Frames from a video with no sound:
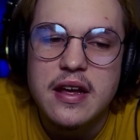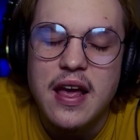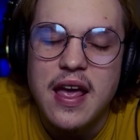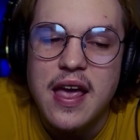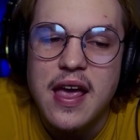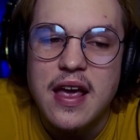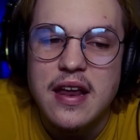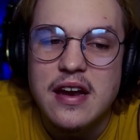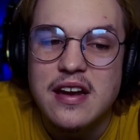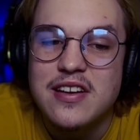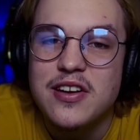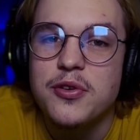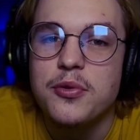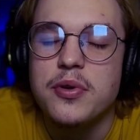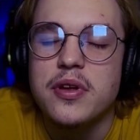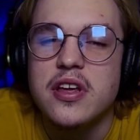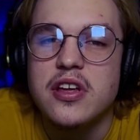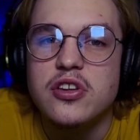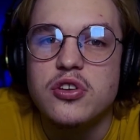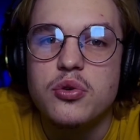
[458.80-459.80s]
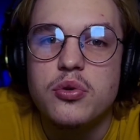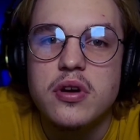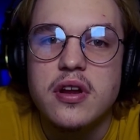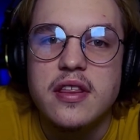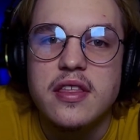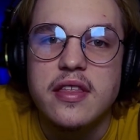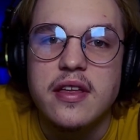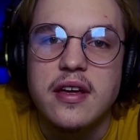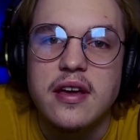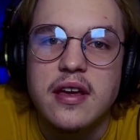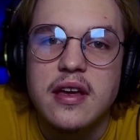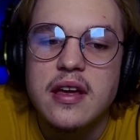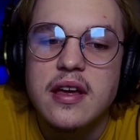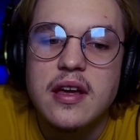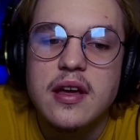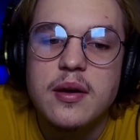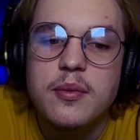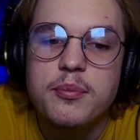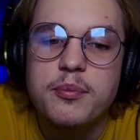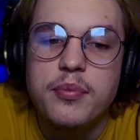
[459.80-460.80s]
and it didn't really do anything.
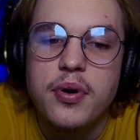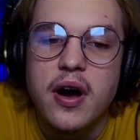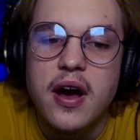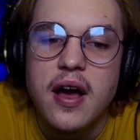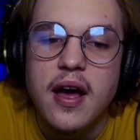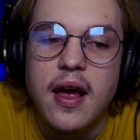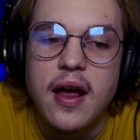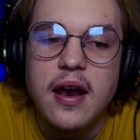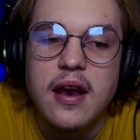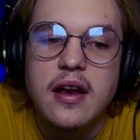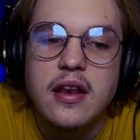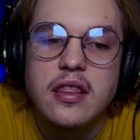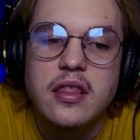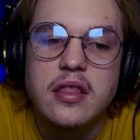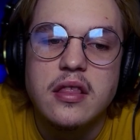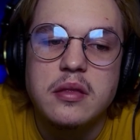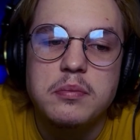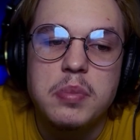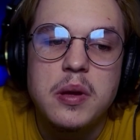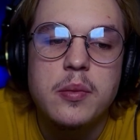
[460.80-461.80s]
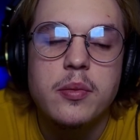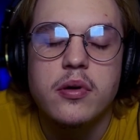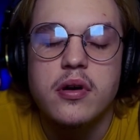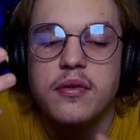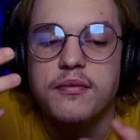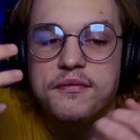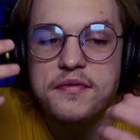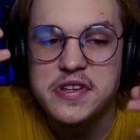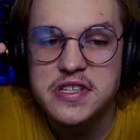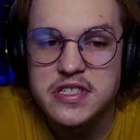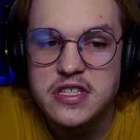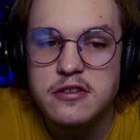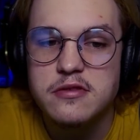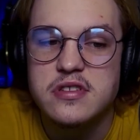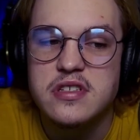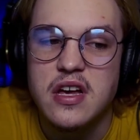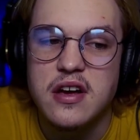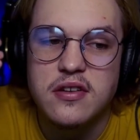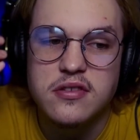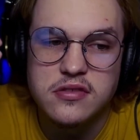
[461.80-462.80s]
But people convinced
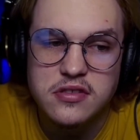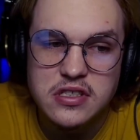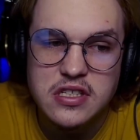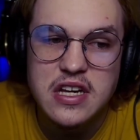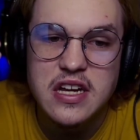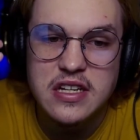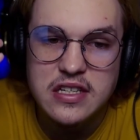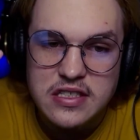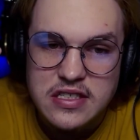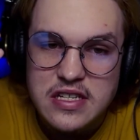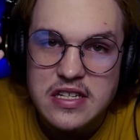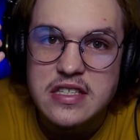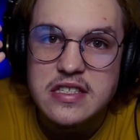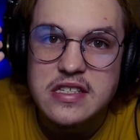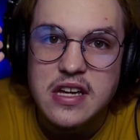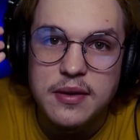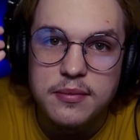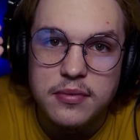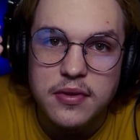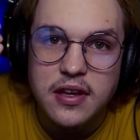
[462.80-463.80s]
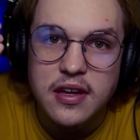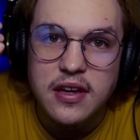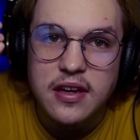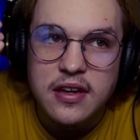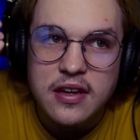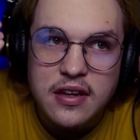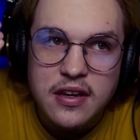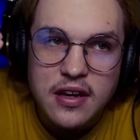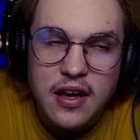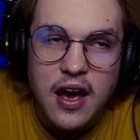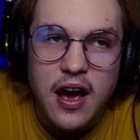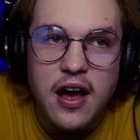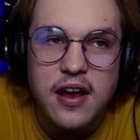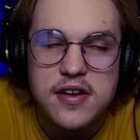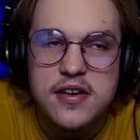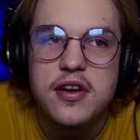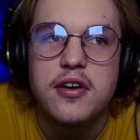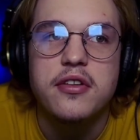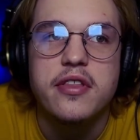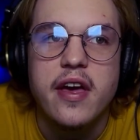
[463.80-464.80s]
themselves it did something
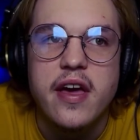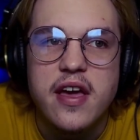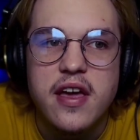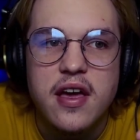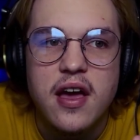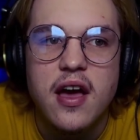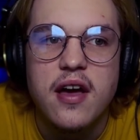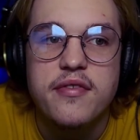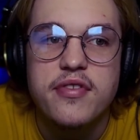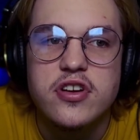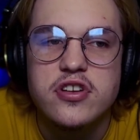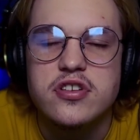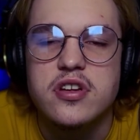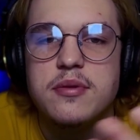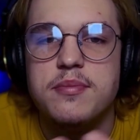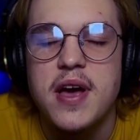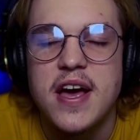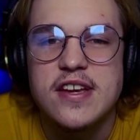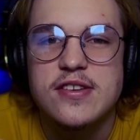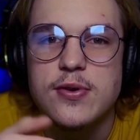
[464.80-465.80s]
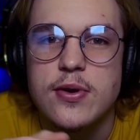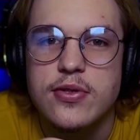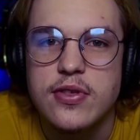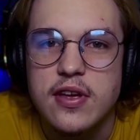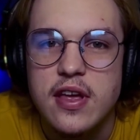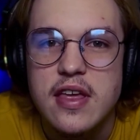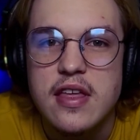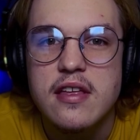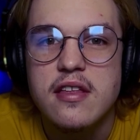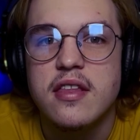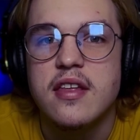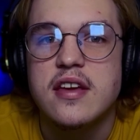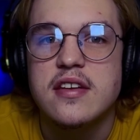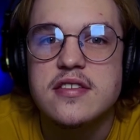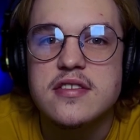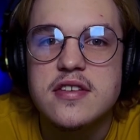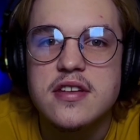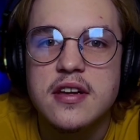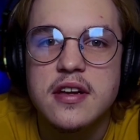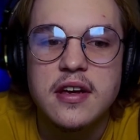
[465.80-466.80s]
until they eventually passed away with an
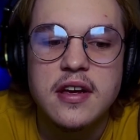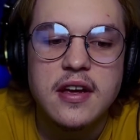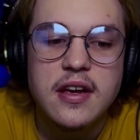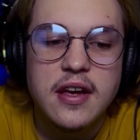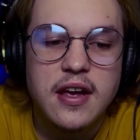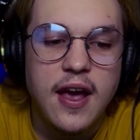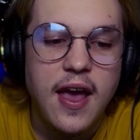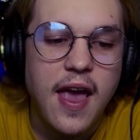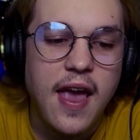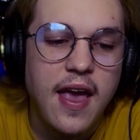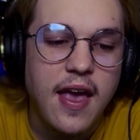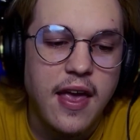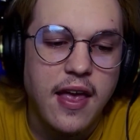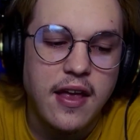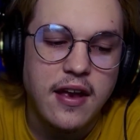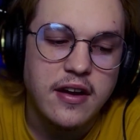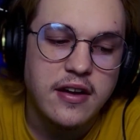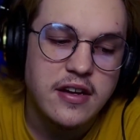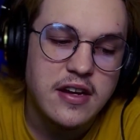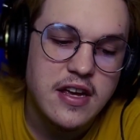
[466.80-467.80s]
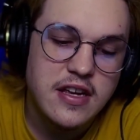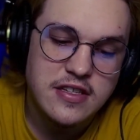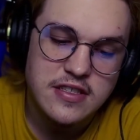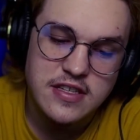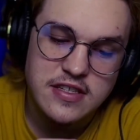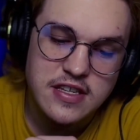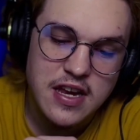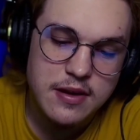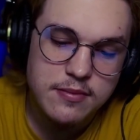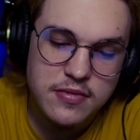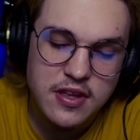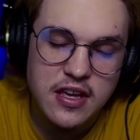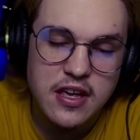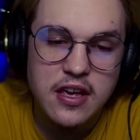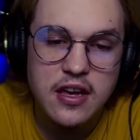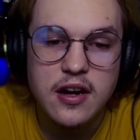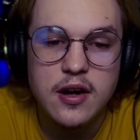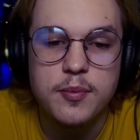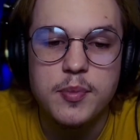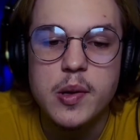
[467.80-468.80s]
illness. And it's the same thing
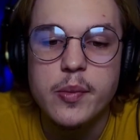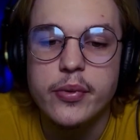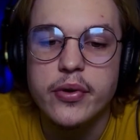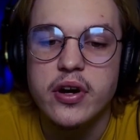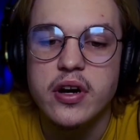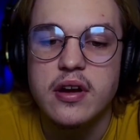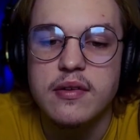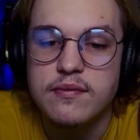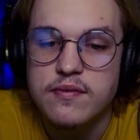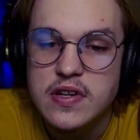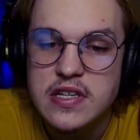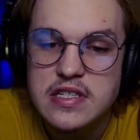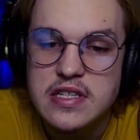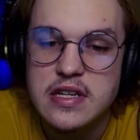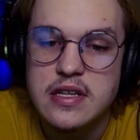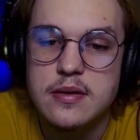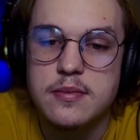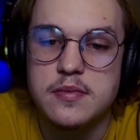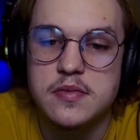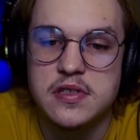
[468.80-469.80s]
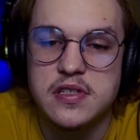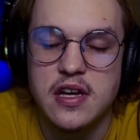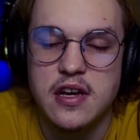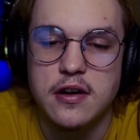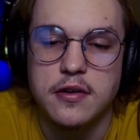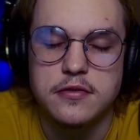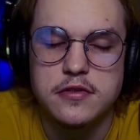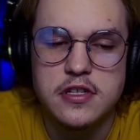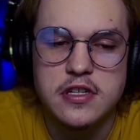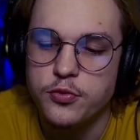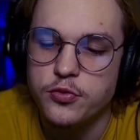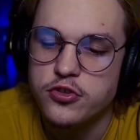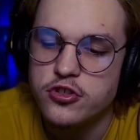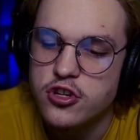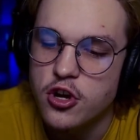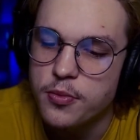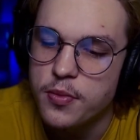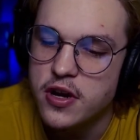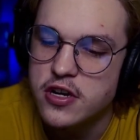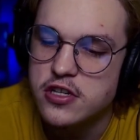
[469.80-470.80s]
here. People are convincing themselves
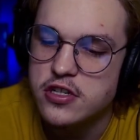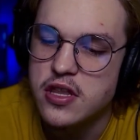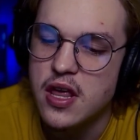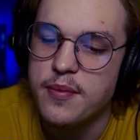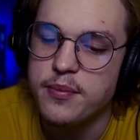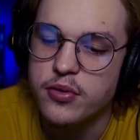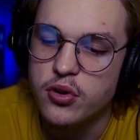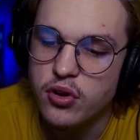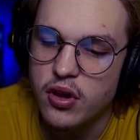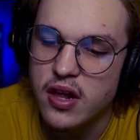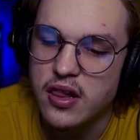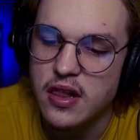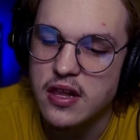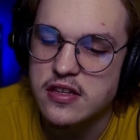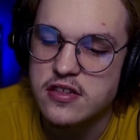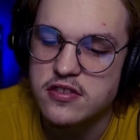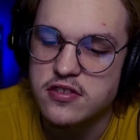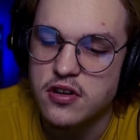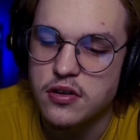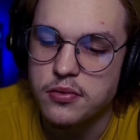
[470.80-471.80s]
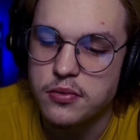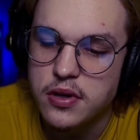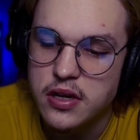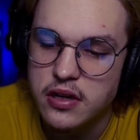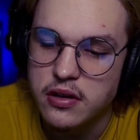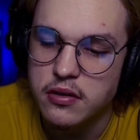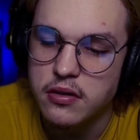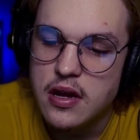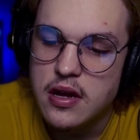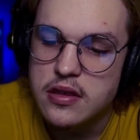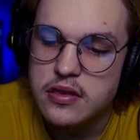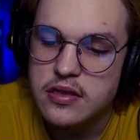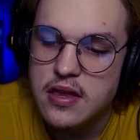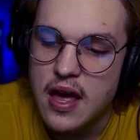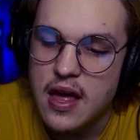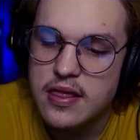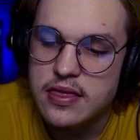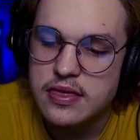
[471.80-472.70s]
so much that blue light lenses are real that